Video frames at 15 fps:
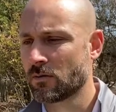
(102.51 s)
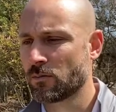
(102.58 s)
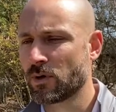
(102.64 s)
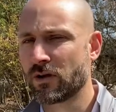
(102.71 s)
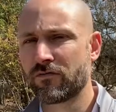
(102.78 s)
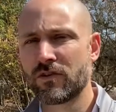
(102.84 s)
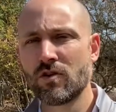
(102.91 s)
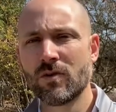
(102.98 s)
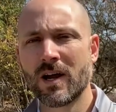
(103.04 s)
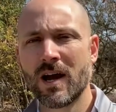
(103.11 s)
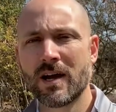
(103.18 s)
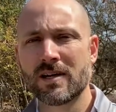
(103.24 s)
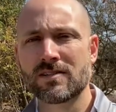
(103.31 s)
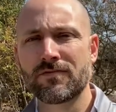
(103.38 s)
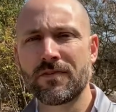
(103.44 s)
But if you and
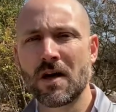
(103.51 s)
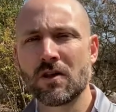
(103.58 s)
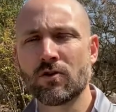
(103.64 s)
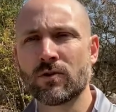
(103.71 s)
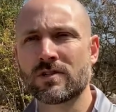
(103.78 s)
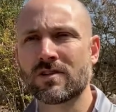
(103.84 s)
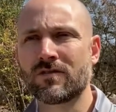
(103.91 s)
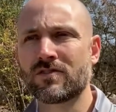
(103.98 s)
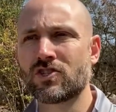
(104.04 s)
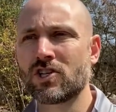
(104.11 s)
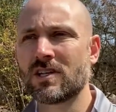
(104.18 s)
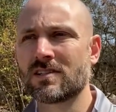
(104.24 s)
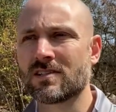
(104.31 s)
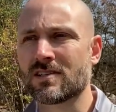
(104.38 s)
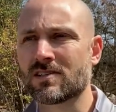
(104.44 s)
I, as followers of
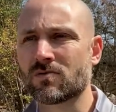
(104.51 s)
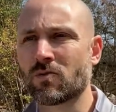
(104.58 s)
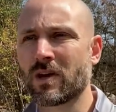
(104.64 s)
Jesus,